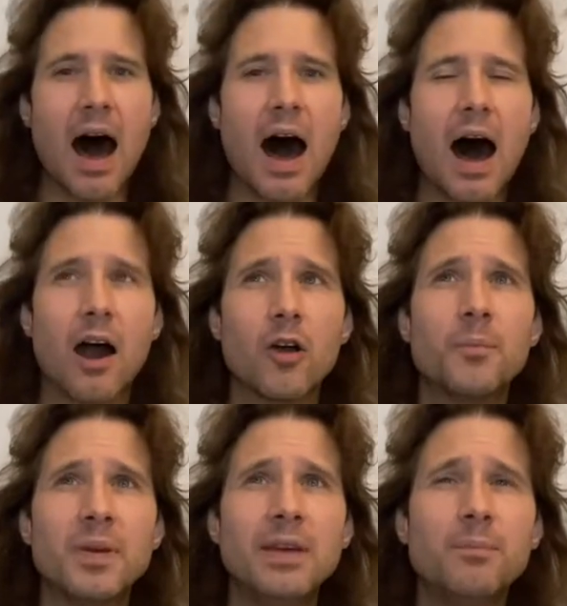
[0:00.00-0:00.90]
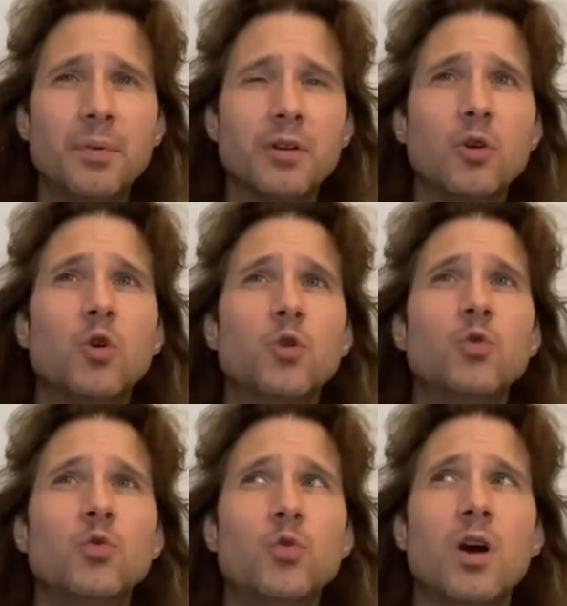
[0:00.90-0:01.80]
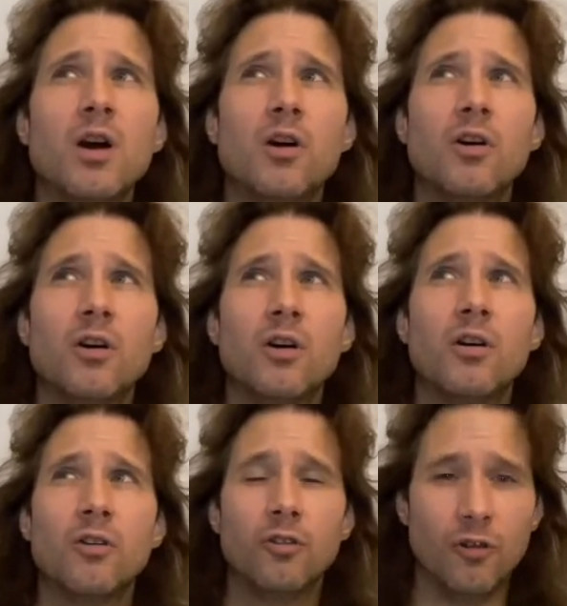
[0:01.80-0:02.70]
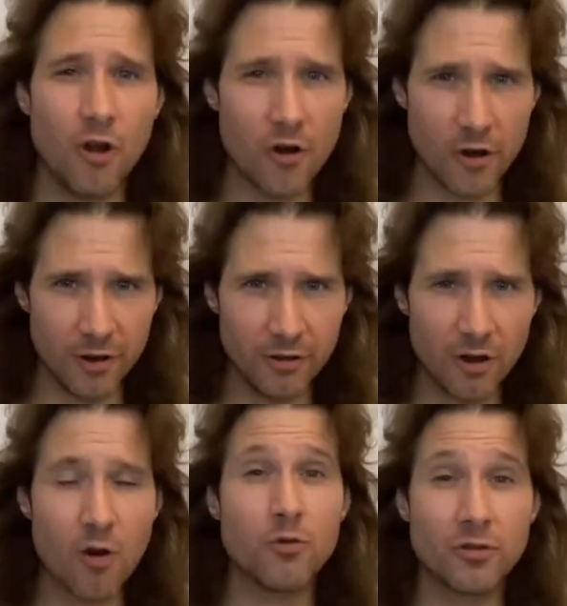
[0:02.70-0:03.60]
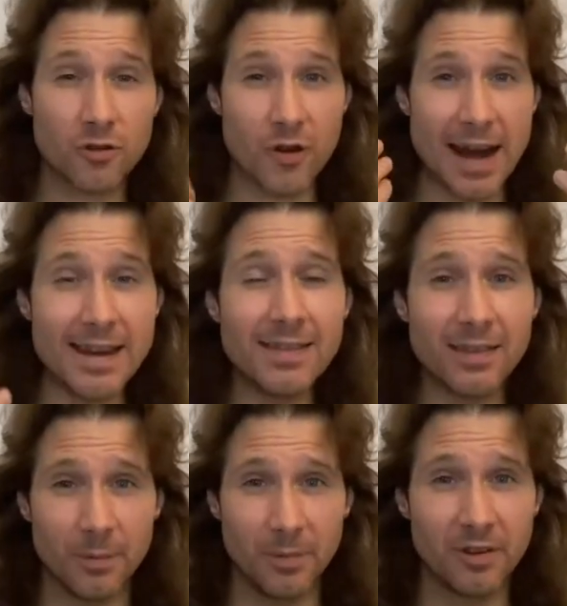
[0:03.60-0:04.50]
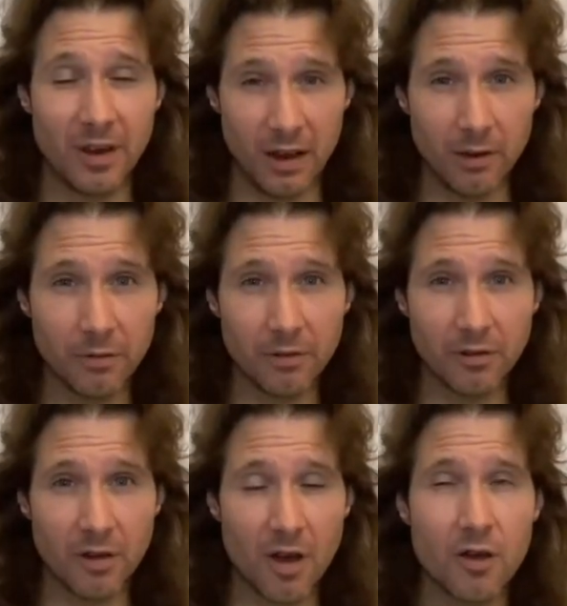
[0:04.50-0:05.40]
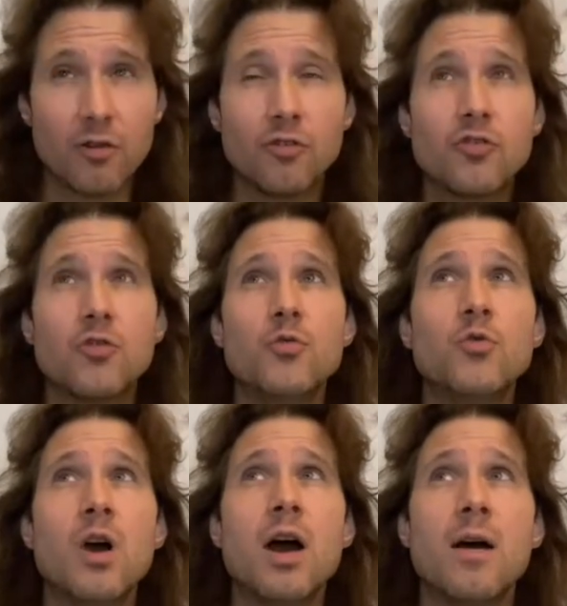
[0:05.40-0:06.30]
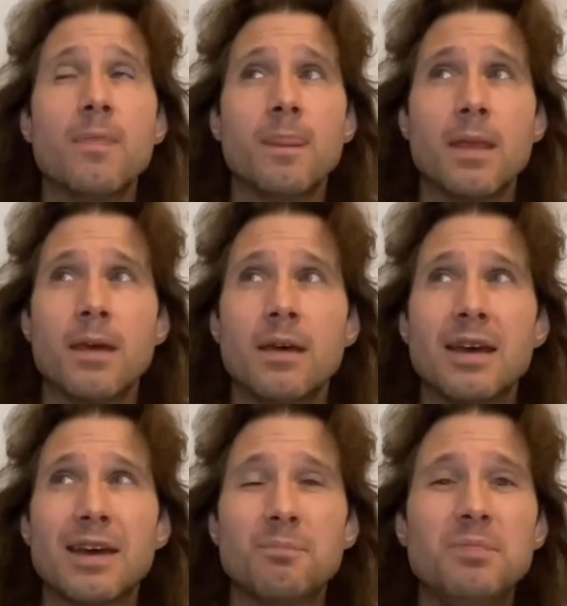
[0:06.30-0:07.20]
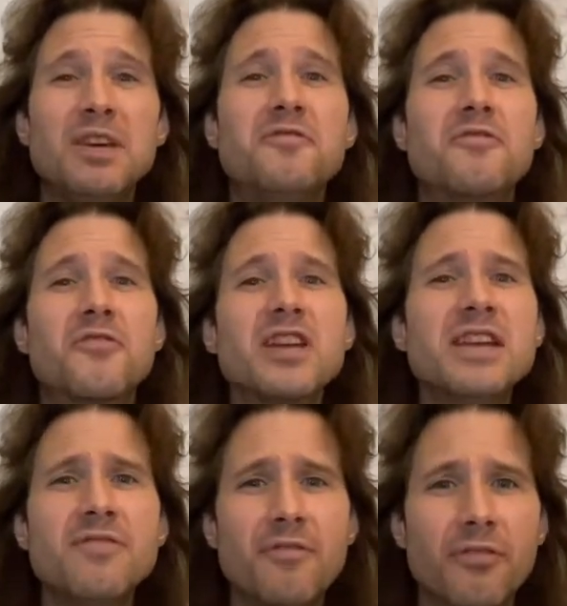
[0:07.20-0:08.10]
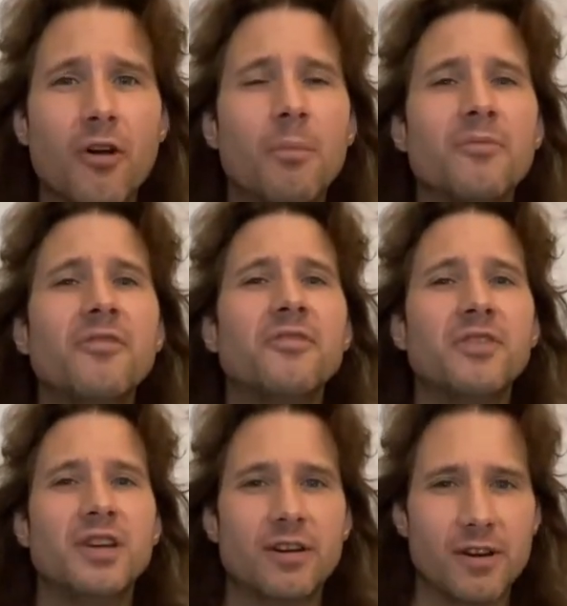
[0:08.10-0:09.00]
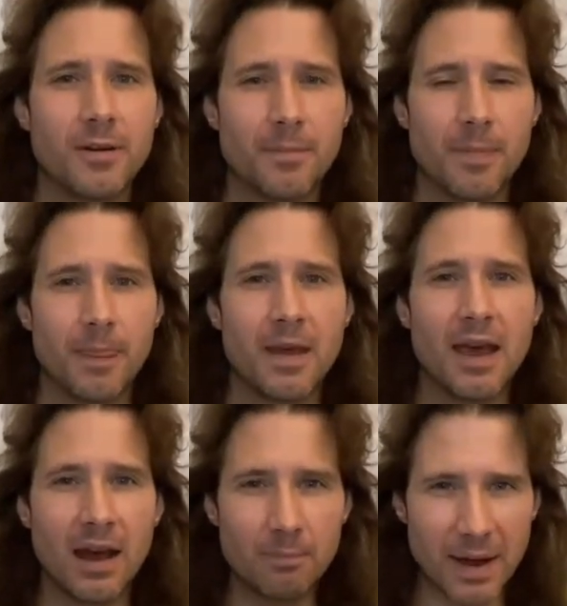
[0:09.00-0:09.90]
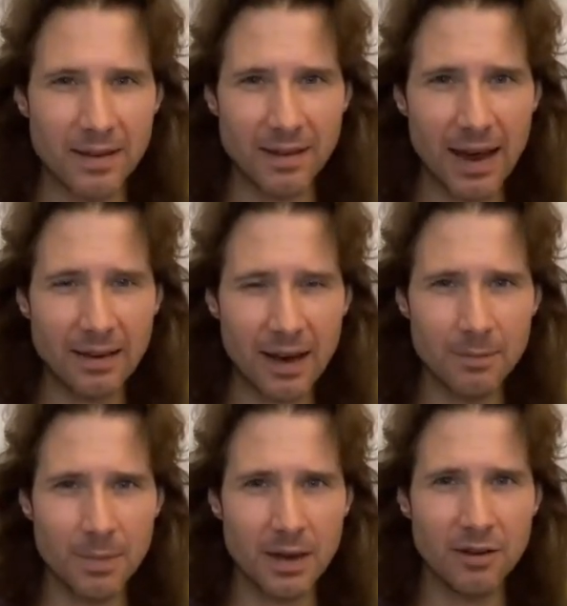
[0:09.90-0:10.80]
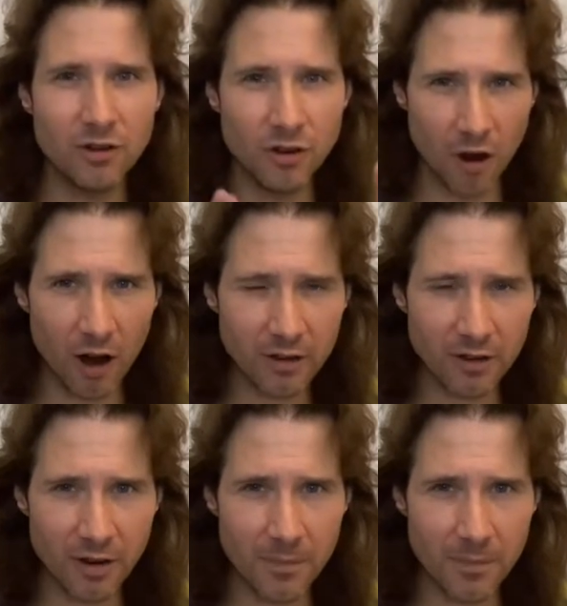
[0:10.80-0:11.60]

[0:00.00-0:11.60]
are people who learned, who trained themselves to be free from fear. And by that I mean not